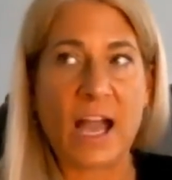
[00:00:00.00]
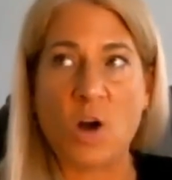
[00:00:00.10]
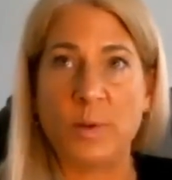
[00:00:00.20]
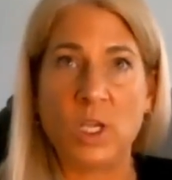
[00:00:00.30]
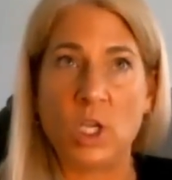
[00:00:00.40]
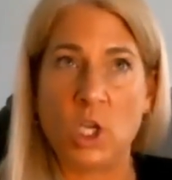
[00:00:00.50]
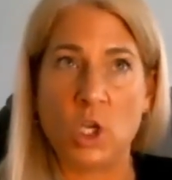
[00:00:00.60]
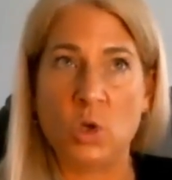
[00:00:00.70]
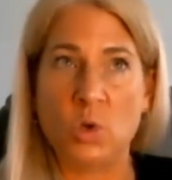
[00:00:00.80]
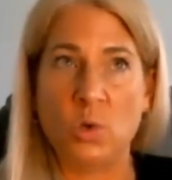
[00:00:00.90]
helping
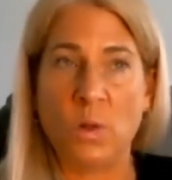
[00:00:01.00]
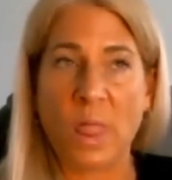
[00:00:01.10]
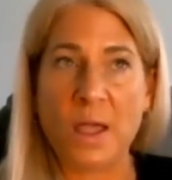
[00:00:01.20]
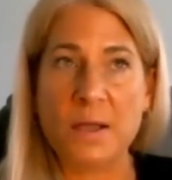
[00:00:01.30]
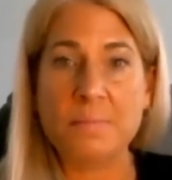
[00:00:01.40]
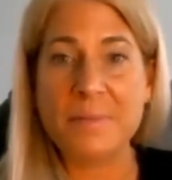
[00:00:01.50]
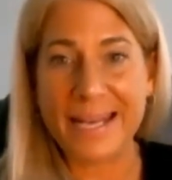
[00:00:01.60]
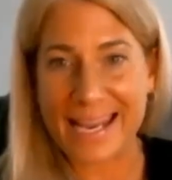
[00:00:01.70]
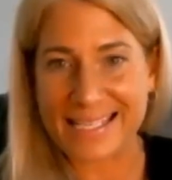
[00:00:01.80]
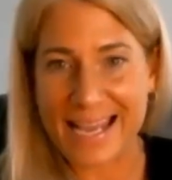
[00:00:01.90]
you
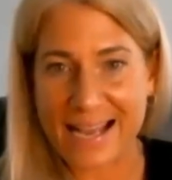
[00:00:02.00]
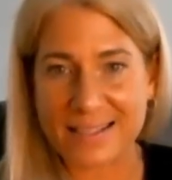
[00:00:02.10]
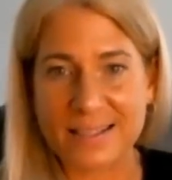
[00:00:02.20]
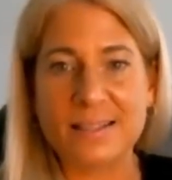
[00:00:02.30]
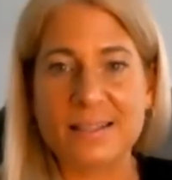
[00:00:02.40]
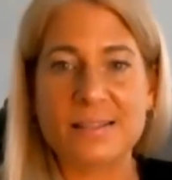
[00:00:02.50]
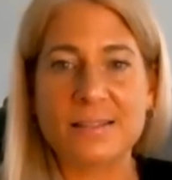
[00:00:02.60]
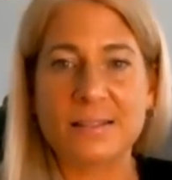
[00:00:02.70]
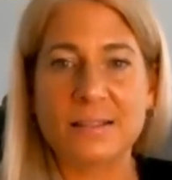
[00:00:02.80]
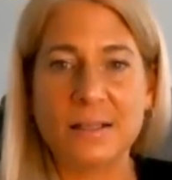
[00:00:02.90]
mitigate taxes,